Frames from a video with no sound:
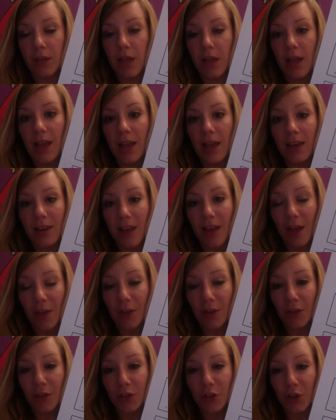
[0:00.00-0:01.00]
and now they're
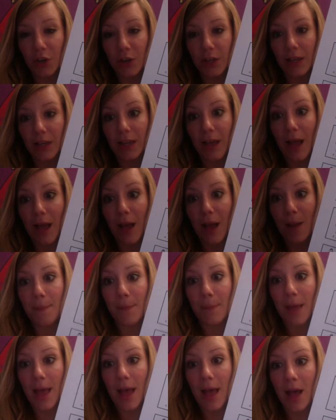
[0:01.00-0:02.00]
talking
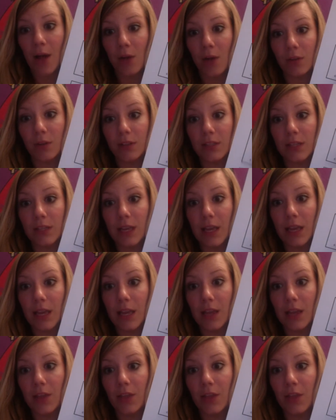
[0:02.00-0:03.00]
about a
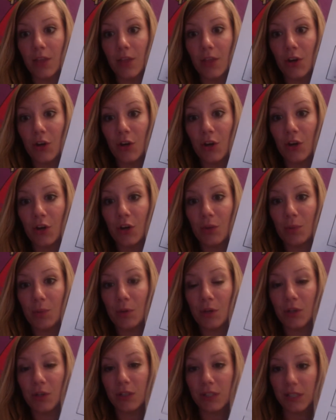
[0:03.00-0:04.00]
third
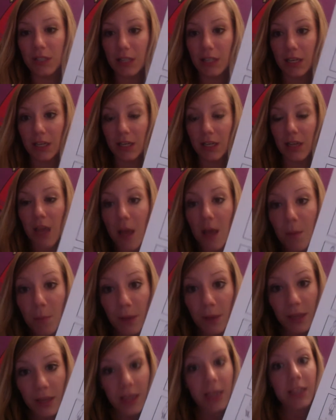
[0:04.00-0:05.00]
person, but
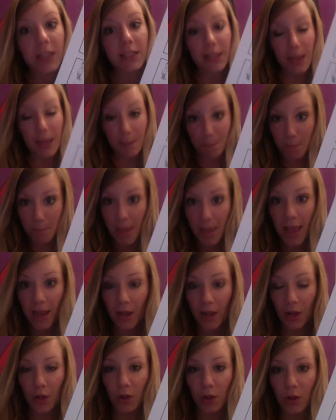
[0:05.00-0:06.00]
it is a
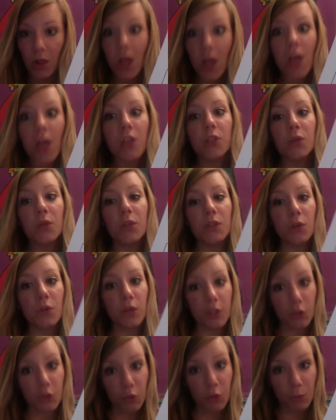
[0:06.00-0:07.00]
male, so it's going
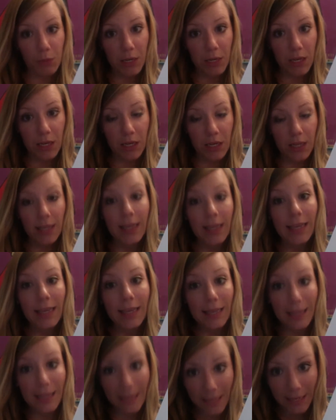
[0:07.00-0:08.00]
to be
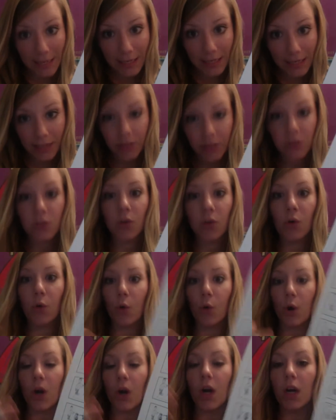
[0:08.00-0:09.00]
he
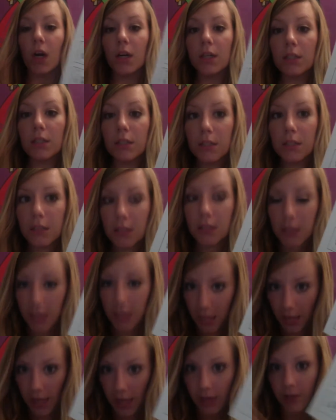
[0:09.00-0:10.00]
or
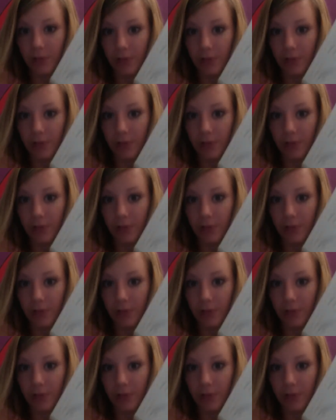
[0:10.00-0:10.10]
él.